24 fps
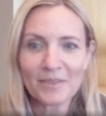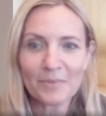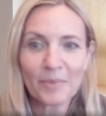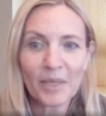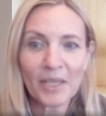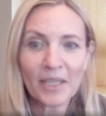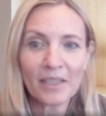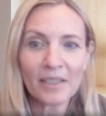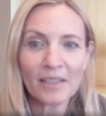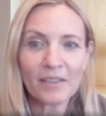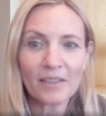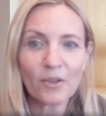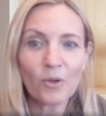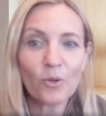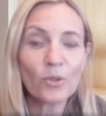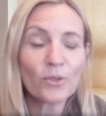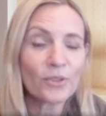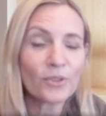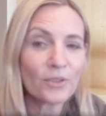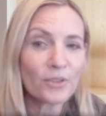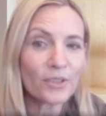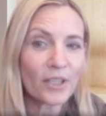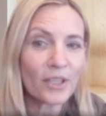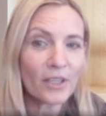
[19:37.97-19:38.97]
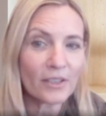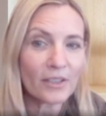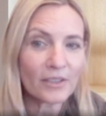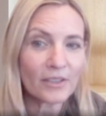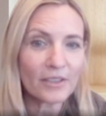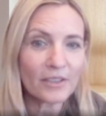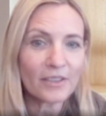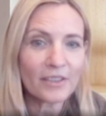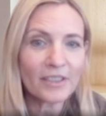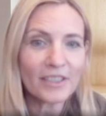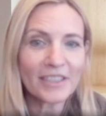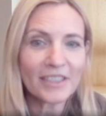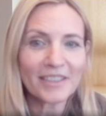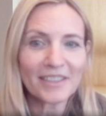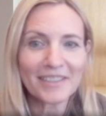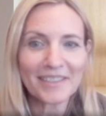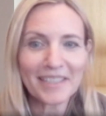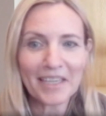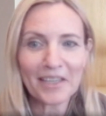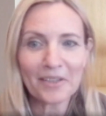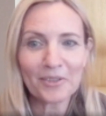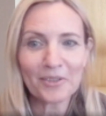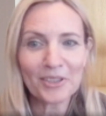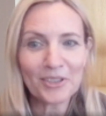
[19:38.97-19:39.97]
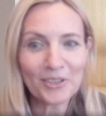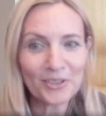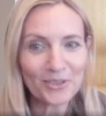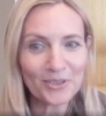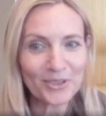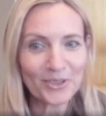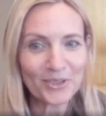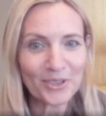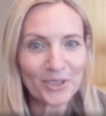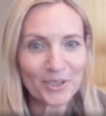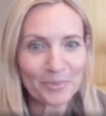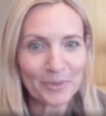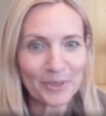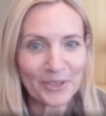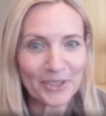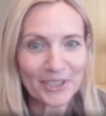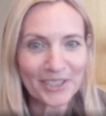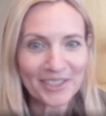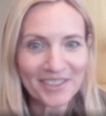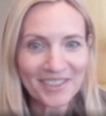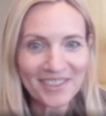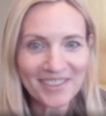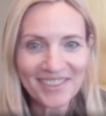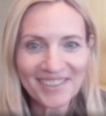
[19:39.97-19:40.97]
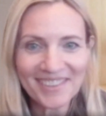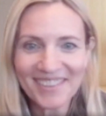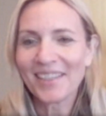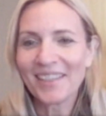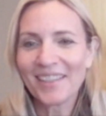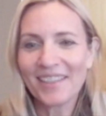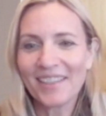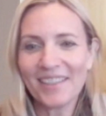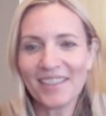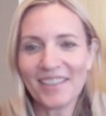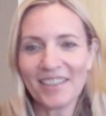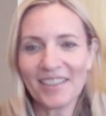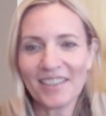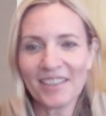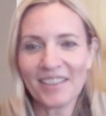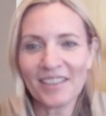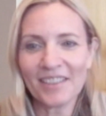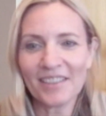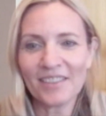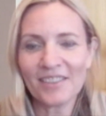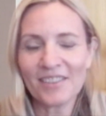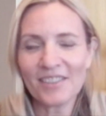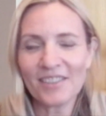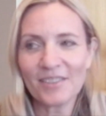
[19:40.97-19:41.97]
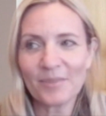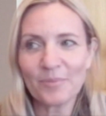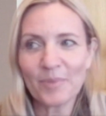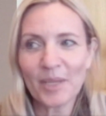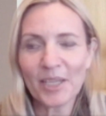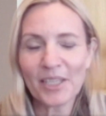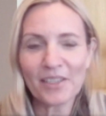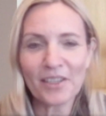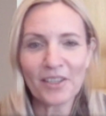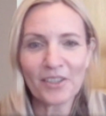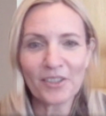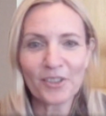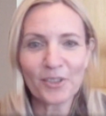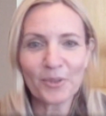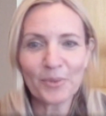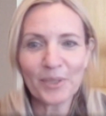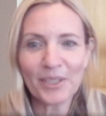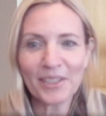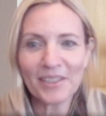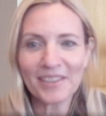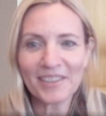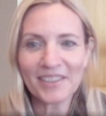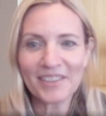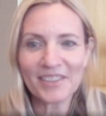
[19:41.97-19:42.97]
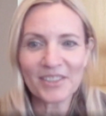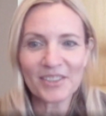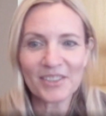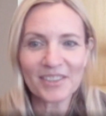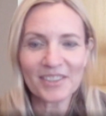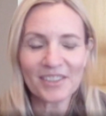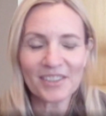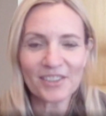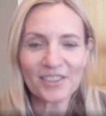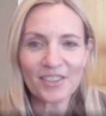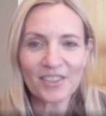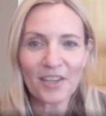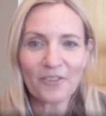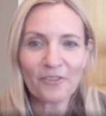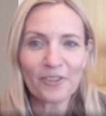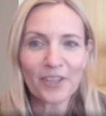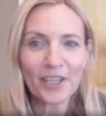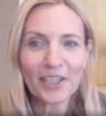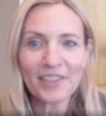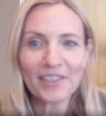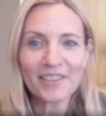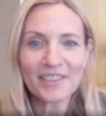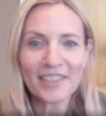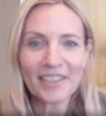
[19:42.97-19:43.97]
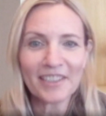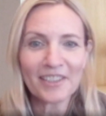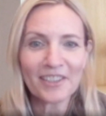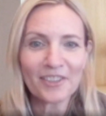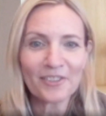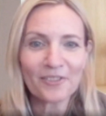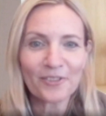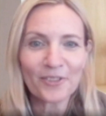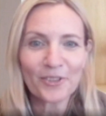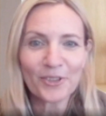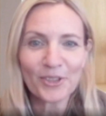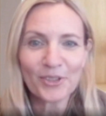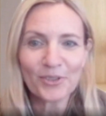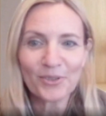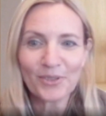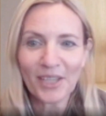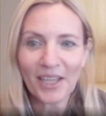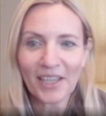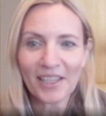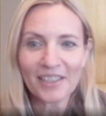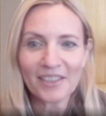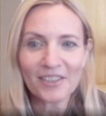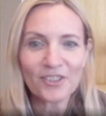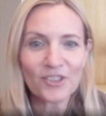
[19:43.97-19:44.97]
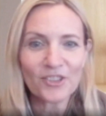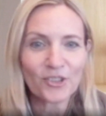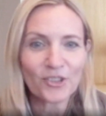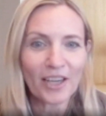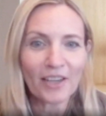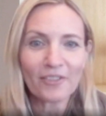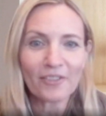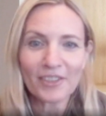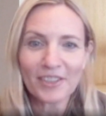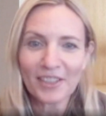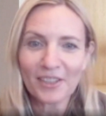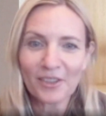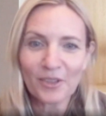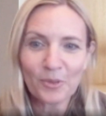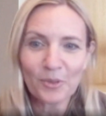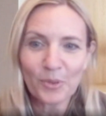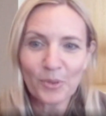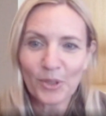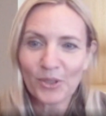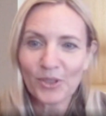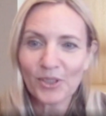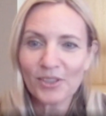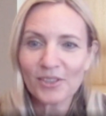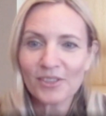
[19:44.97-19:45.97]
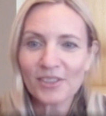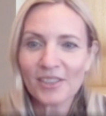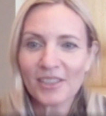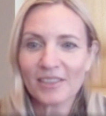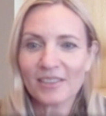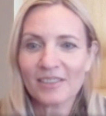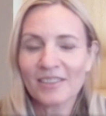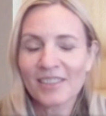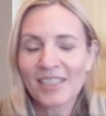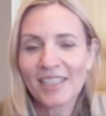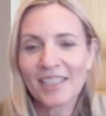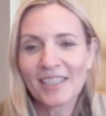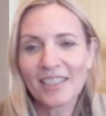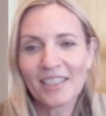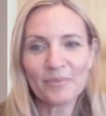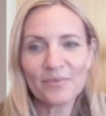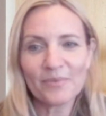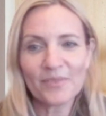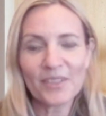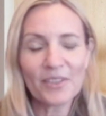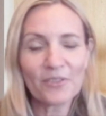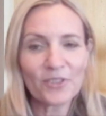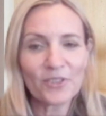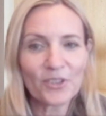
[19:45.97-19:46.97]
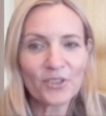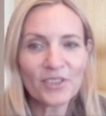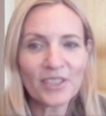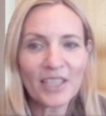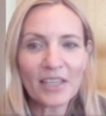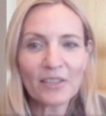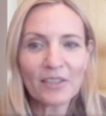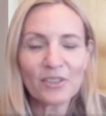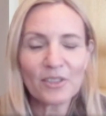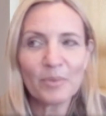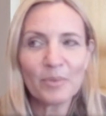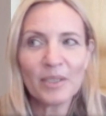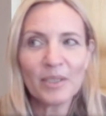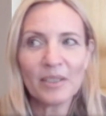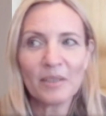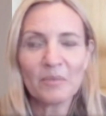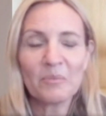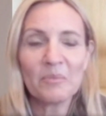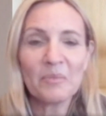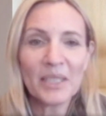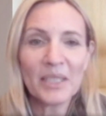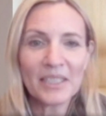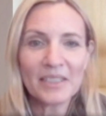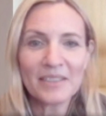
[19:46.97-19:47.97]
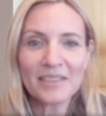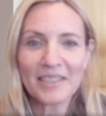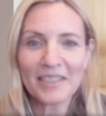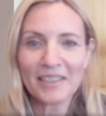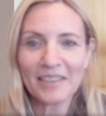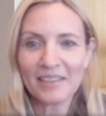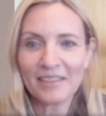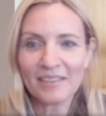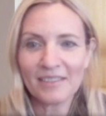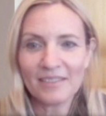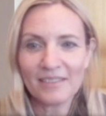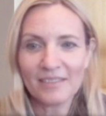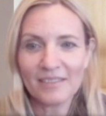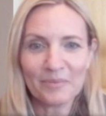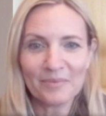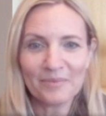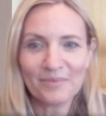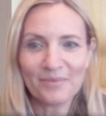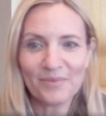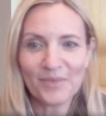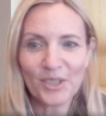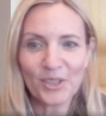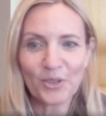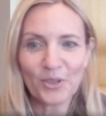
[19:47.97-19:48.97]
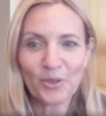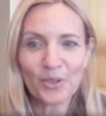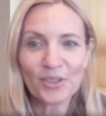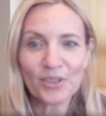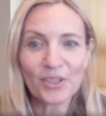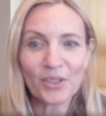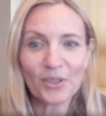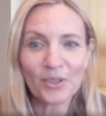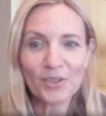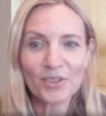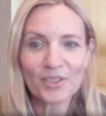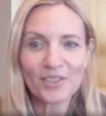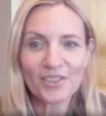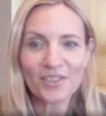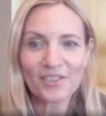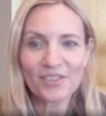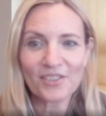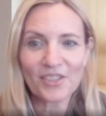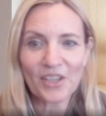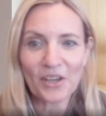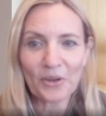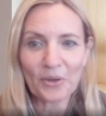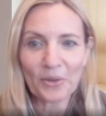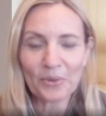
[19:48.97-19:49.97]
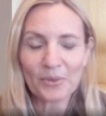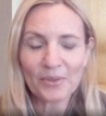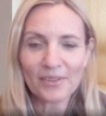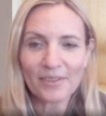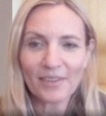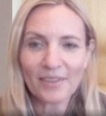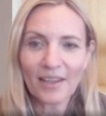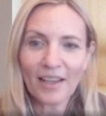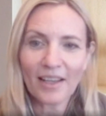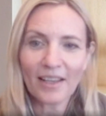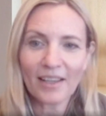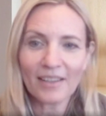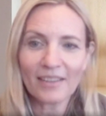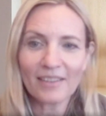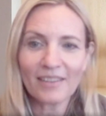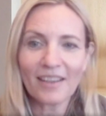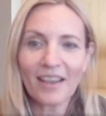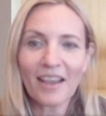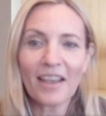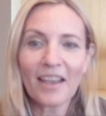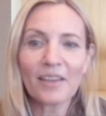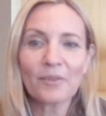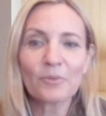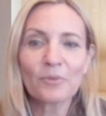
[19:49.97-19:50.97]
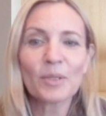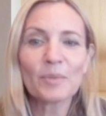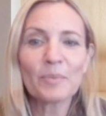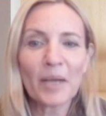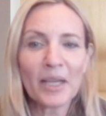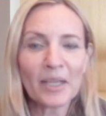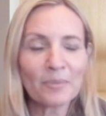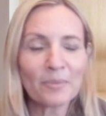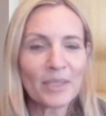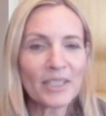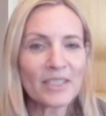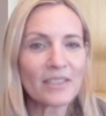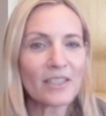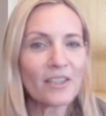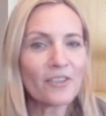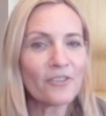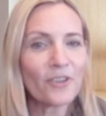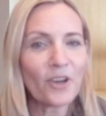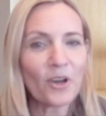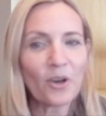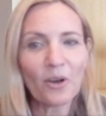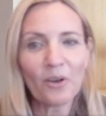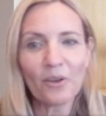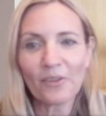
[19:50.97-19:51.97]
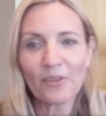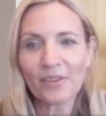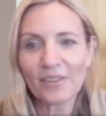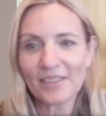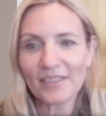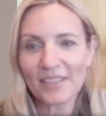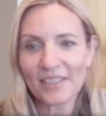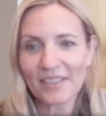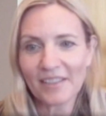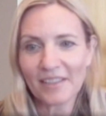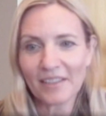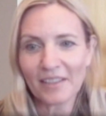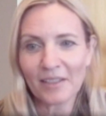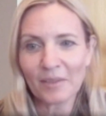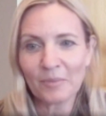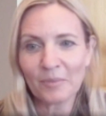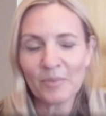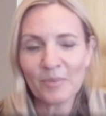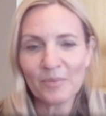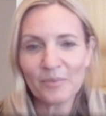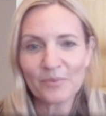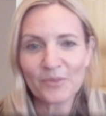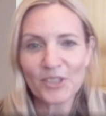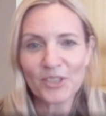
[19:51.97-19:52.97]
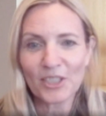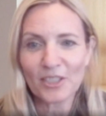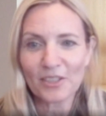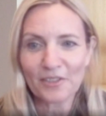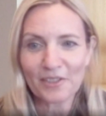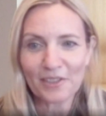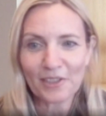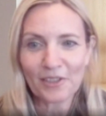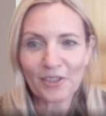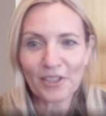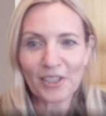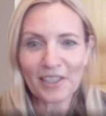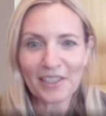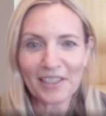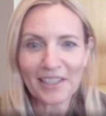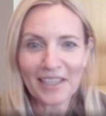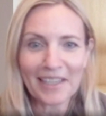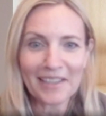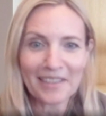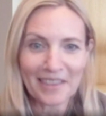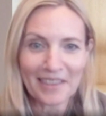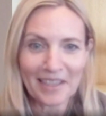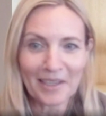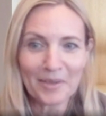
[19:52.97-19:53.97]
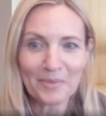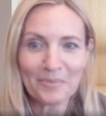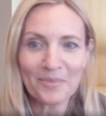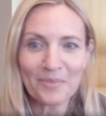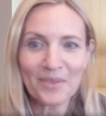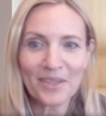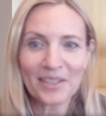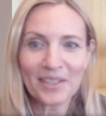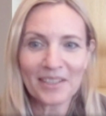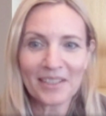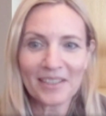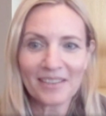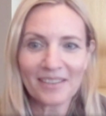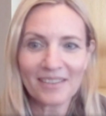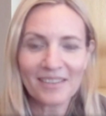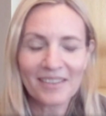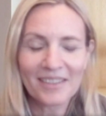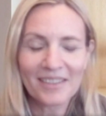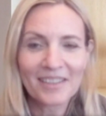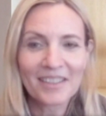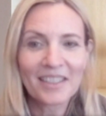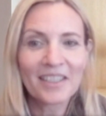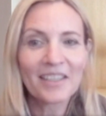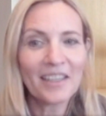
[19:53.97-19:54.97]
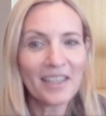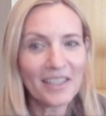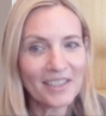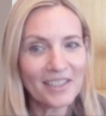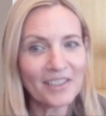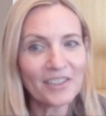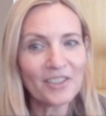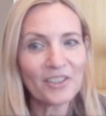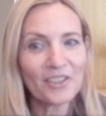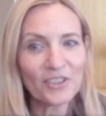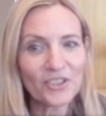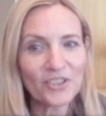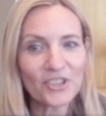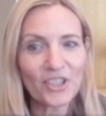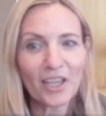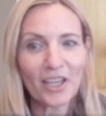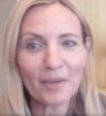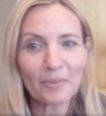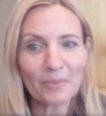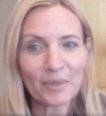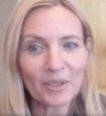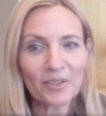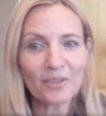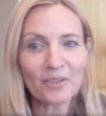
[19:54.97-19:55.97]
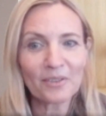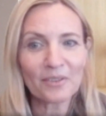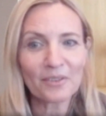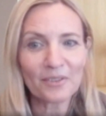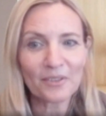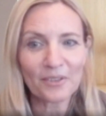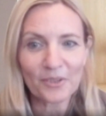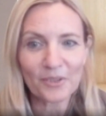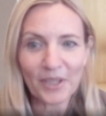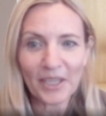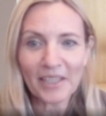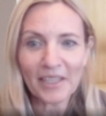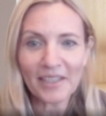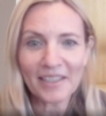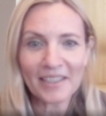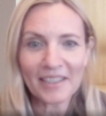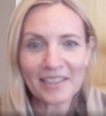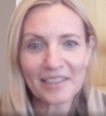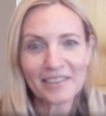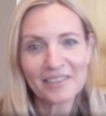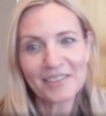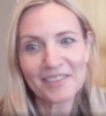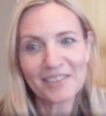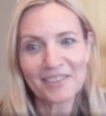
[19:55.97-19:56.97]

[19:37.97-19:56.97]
My older daughter is now in user experience and my younger one is a flight attendant for United traveling the world. And they've turned out to be amazing, adults. So I remind myself all the time, just looking at them, that I did a good job. They're great kids.